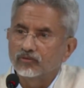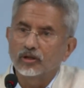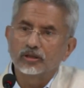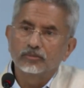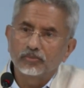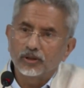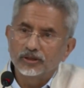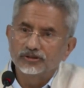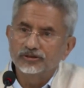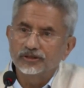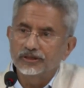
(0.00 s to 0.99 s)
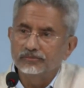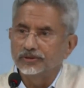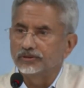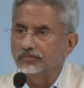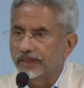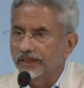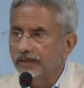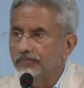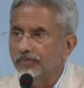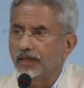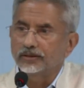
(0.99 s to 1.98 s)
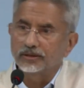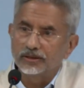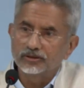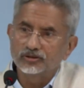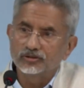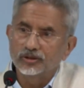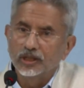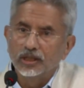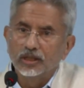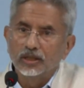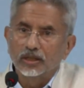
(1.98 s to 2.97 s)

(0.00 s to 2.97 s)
foreign policy with many partners